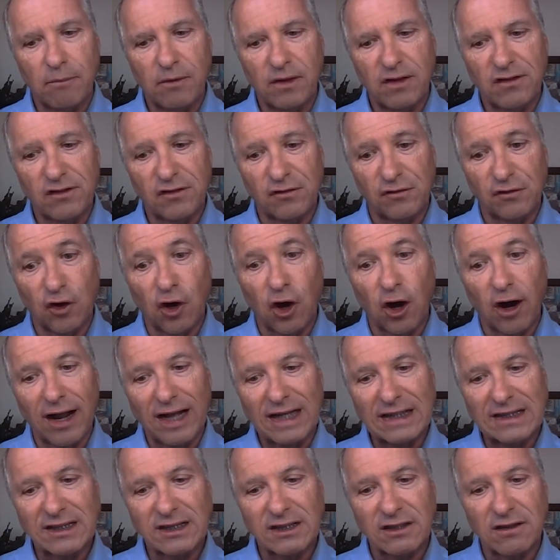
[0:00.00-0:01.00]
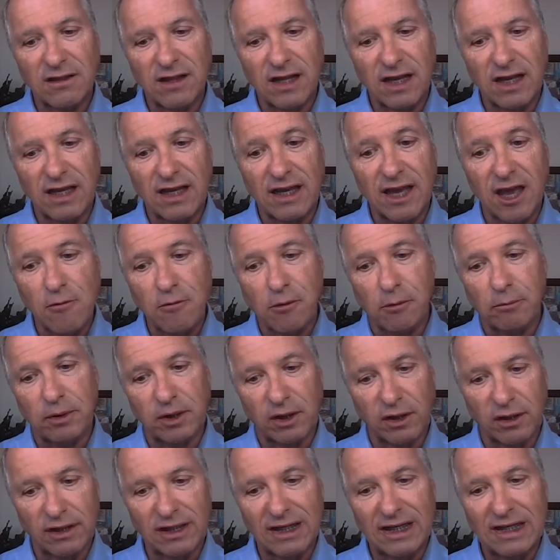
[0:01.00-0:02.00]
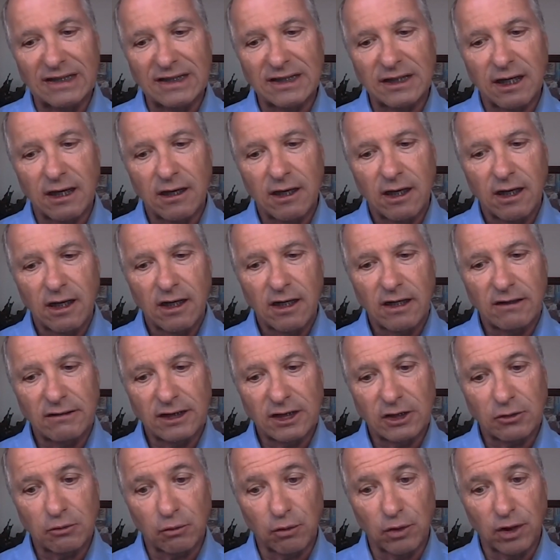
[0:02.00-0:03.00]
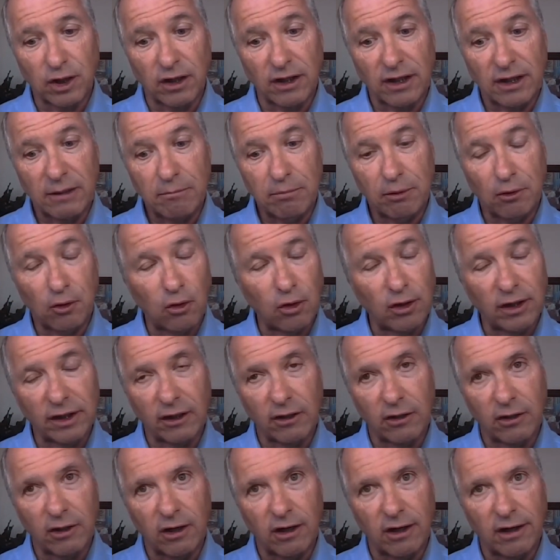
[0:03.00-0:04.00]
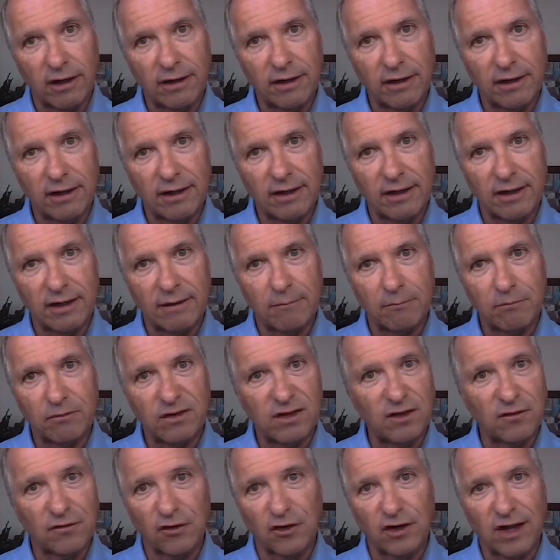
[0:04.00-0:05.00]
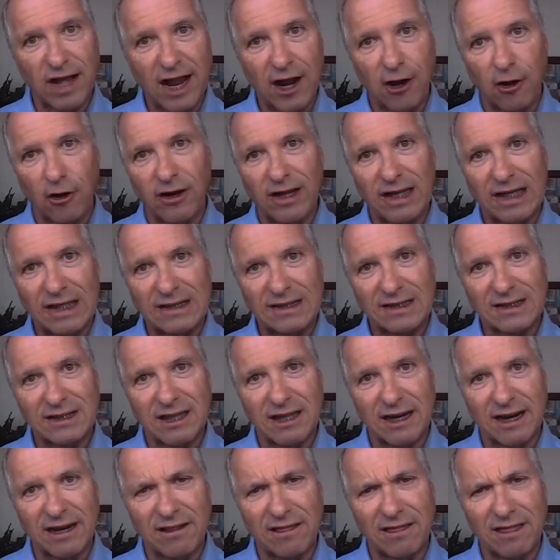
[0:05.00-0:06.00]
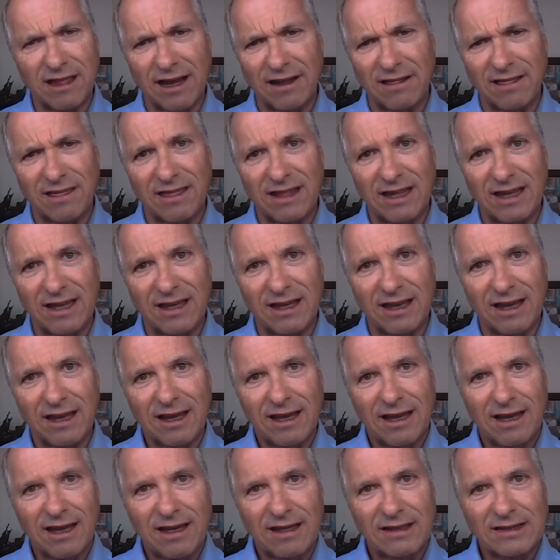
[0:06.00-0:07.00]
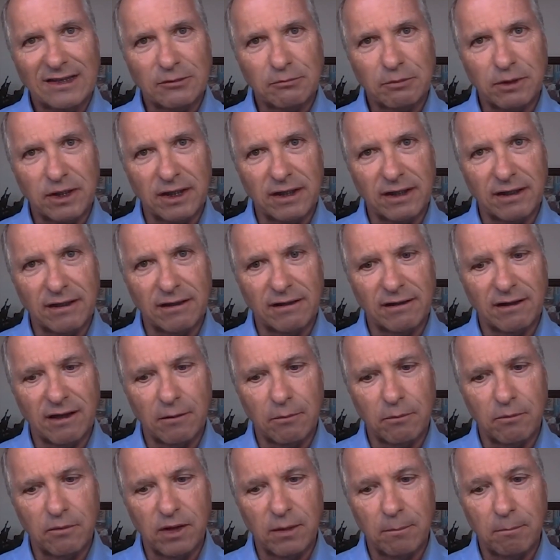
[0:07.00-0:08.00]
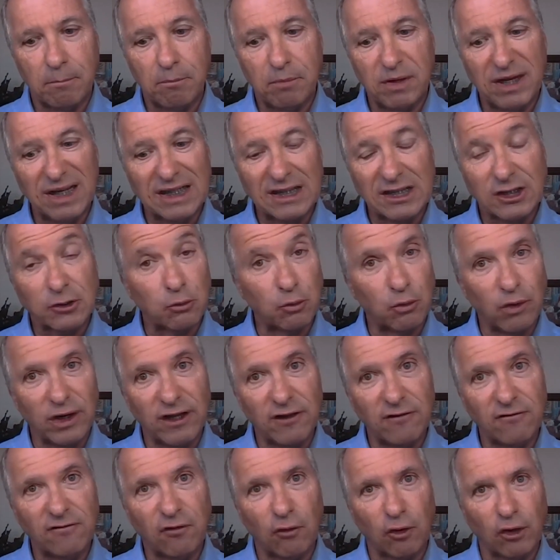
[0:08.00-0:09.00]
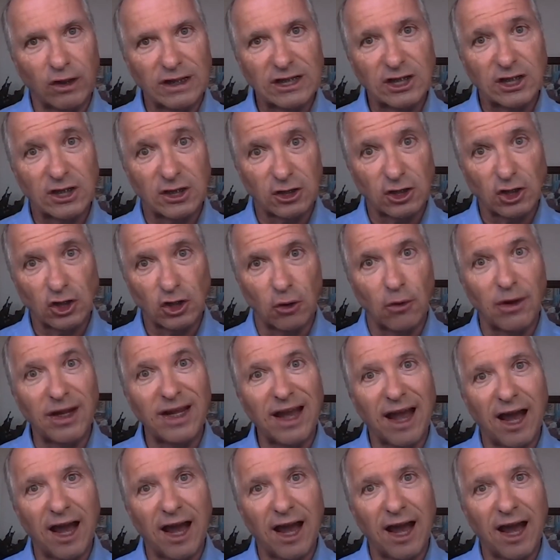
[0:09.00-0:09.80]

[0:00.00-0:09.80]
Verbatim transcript: as far as the capabilities, it's really pulling on different areas that I think has been the biggest win for us, showing